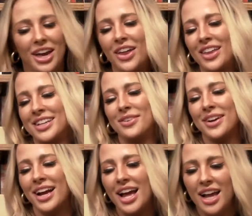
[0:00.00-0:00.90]

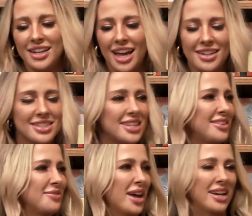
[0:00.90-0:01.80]
I'm just
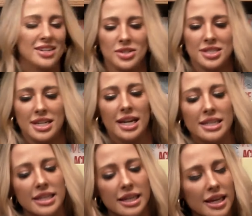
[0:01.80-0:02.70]
not interested.
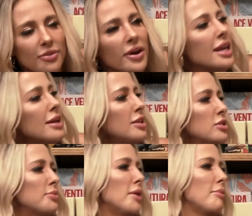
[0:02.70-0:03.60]
It's well. Uh. like if I can't
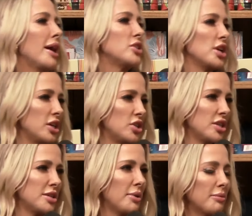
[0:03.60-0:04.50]
use my
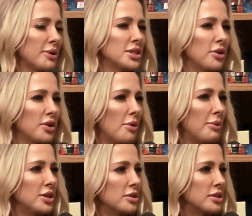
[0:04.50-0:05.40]
imagination to make myself
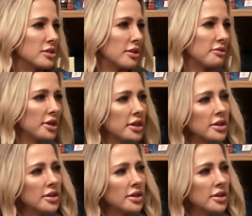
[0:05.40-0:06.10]
come, I don't deserve it.